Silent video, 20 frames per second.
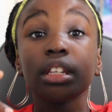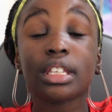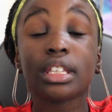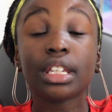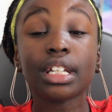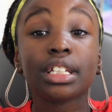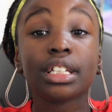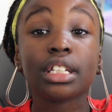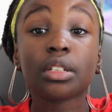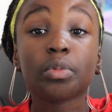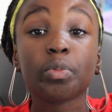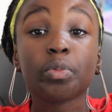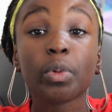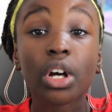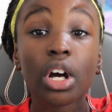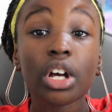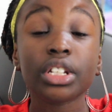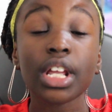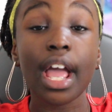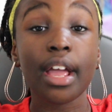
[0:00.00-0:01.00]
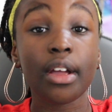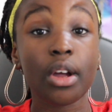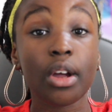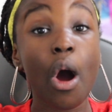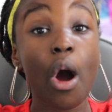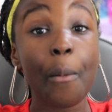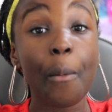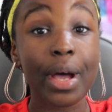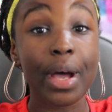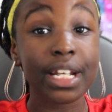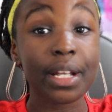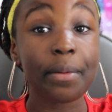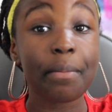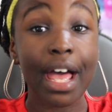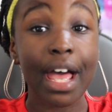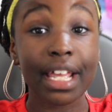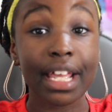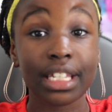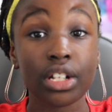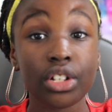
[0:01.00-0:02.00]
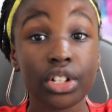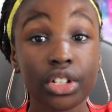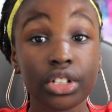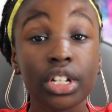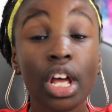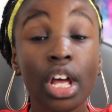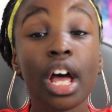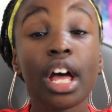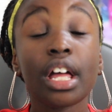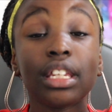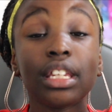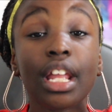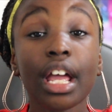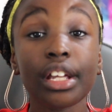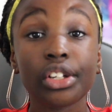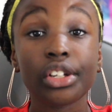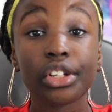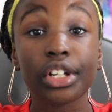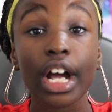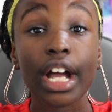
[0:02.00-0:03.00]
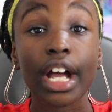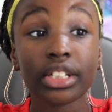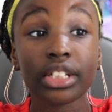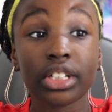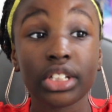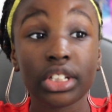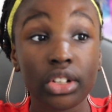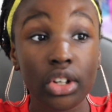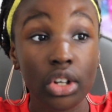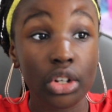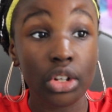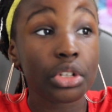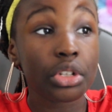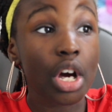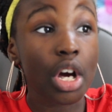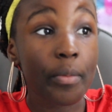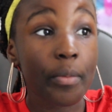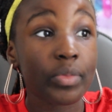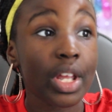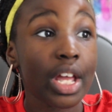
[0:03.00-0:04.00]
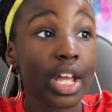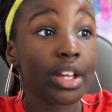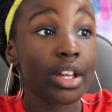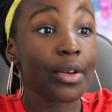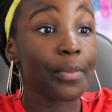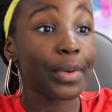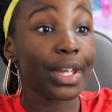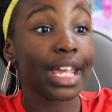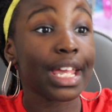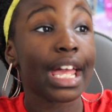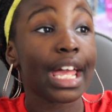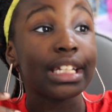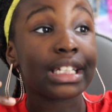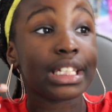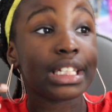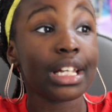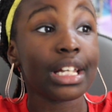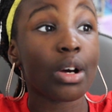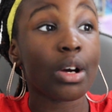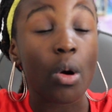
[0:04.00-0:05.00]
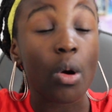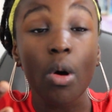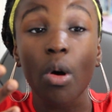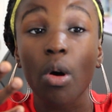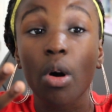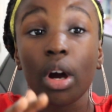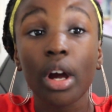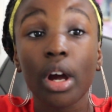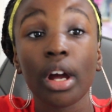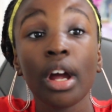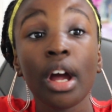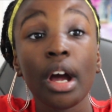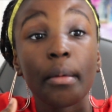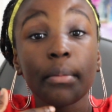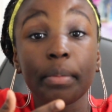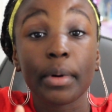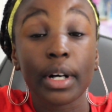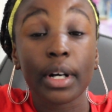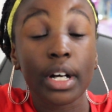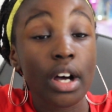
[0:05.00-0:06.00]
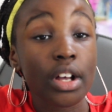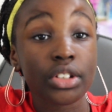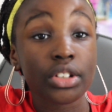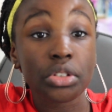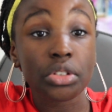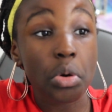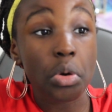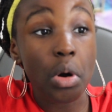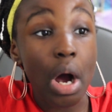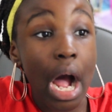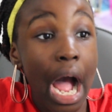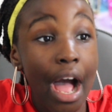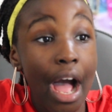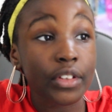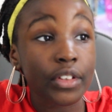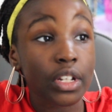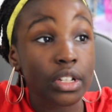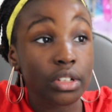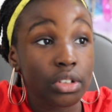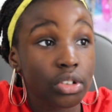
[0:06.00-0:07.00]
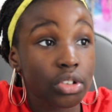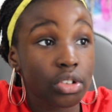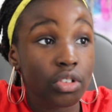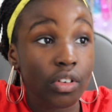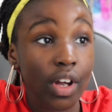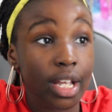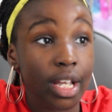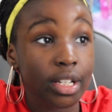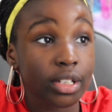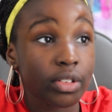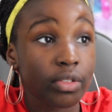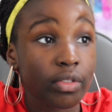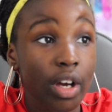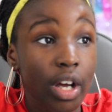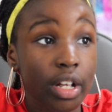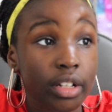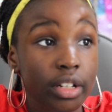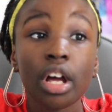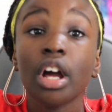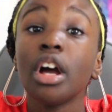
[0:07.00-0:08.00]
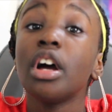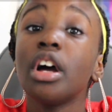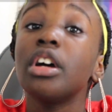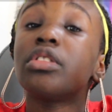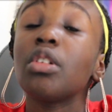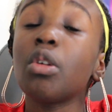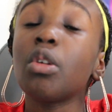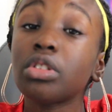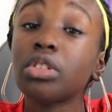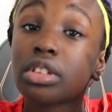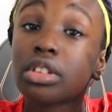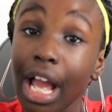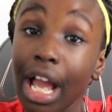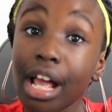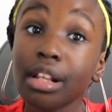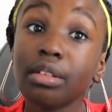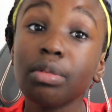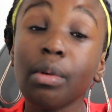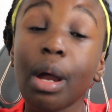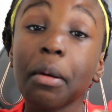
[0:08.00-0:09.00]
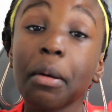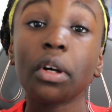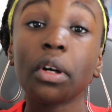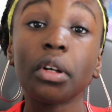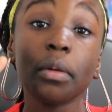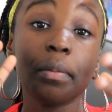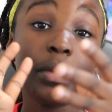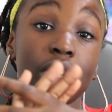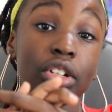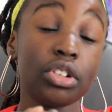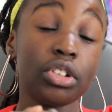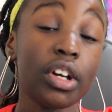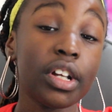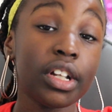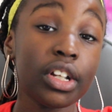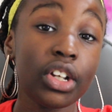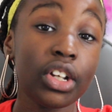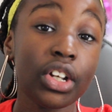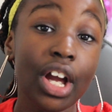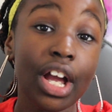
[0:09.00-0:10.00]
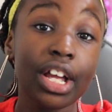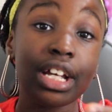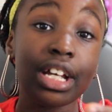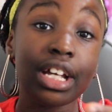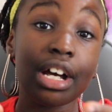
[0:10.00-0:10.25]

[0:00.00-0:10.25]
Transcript: This is because I got many messages that you guys couldn't update your PKXD or because you don't have the new crazy run. So that's why we're going to be showing you guys how